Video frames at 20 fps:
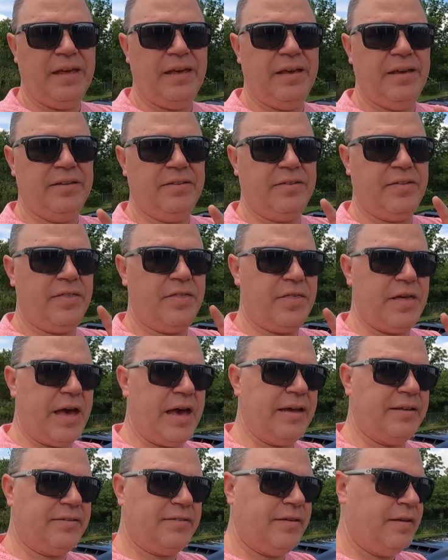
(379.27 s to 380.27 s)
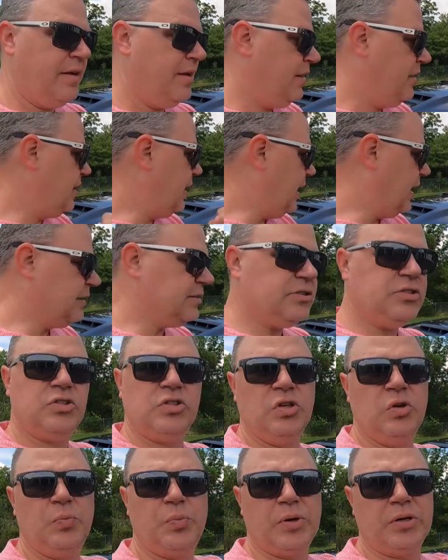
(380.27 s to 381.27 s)
is that on
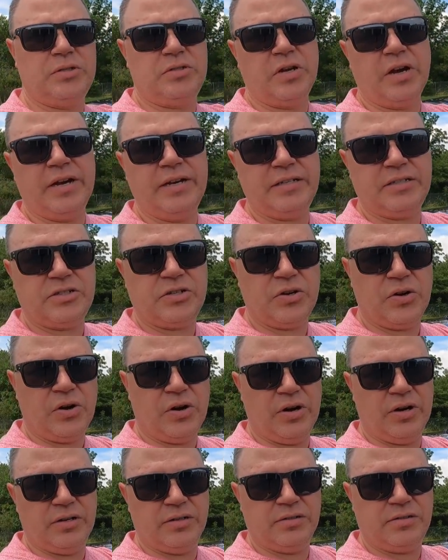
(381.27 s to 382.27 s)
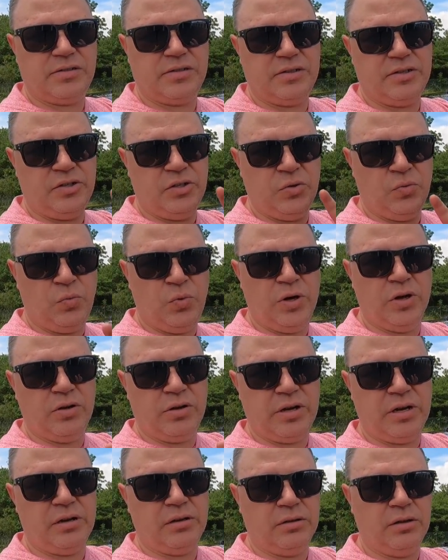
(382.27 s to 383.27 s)
super tight turns, you
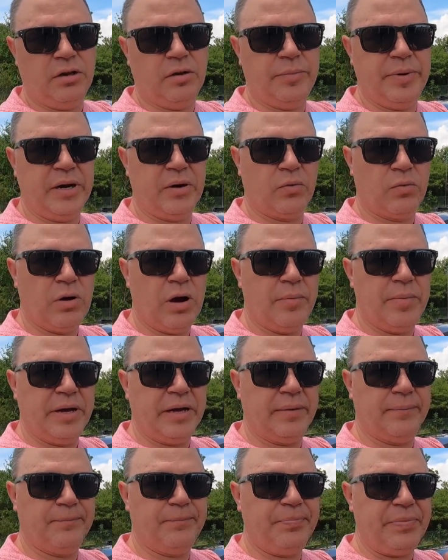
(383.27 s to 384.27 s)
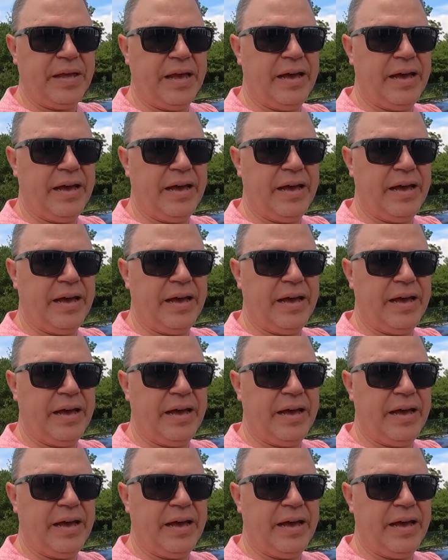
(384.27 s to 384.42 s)
will get a little bit of rubbing.